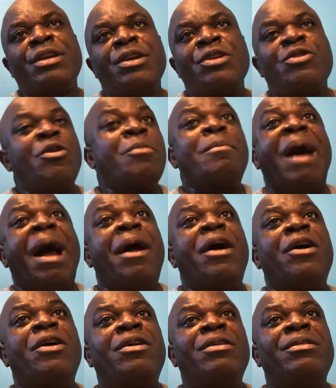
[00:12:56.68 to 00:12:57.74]
You
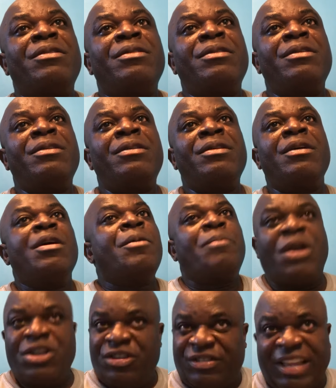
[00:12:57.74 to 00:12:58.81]
marry,
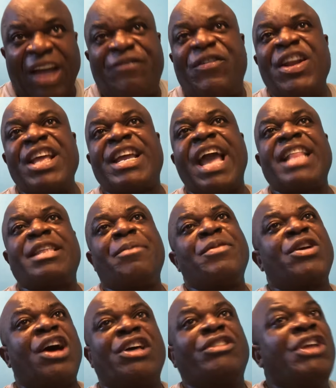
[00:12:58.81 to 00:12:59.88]
but you stay fornicating
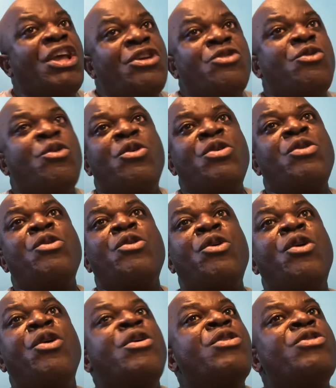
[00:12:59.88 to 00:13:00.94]
because
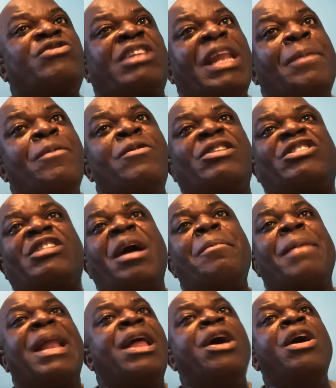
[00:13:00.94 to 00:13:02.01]
you sleeping with
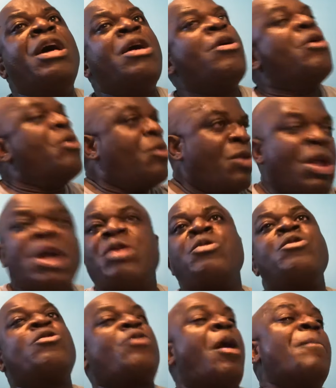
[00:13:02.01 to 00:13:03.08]
somebody,
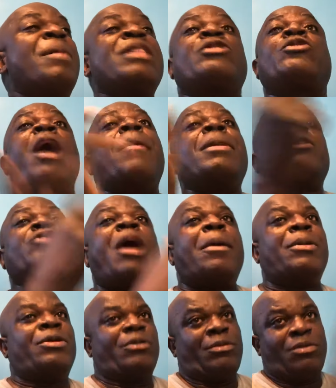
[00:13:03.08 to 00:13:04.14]
you commit double
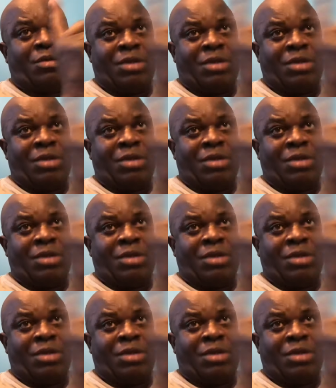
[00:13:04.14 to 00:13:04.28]
trouble,